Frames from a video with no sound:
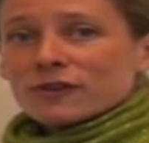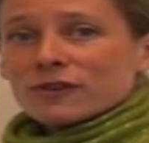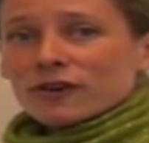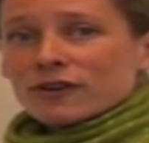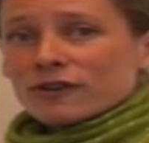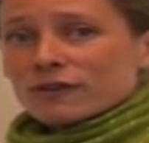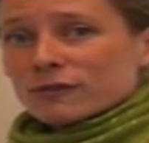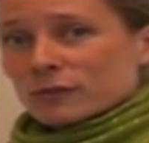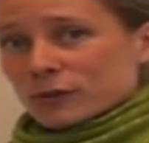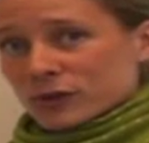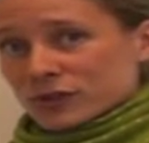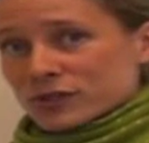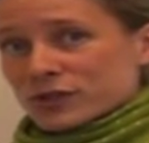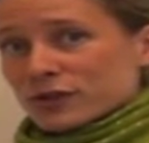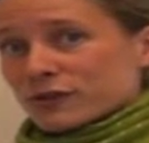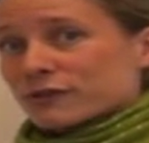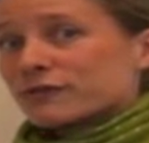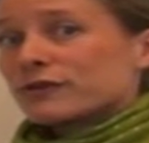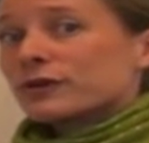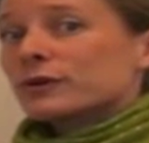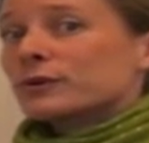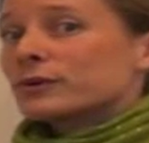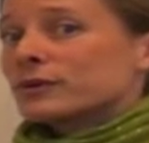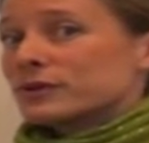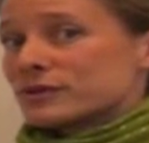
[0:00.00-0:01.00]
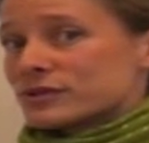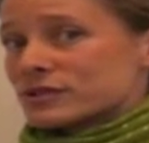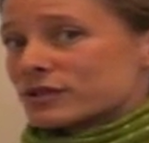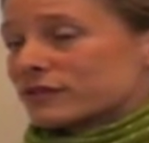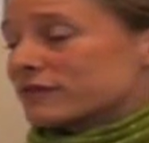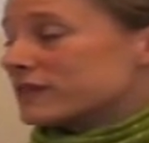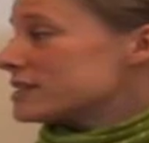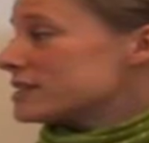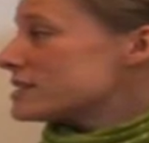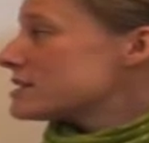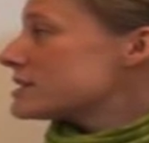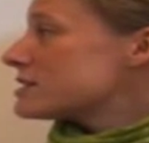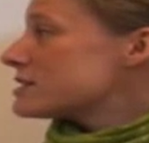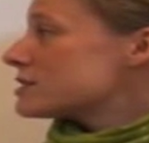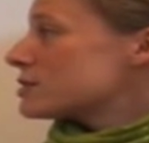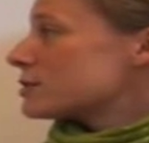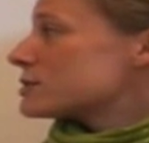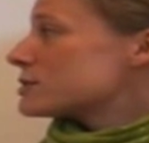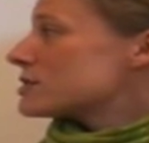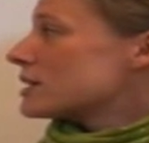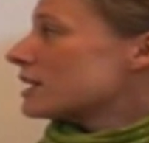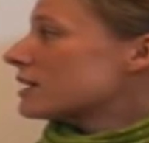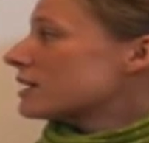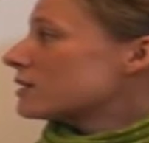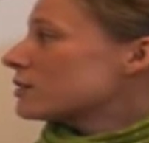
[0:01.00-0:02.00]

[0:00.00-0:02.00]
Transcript: of what your focus of this social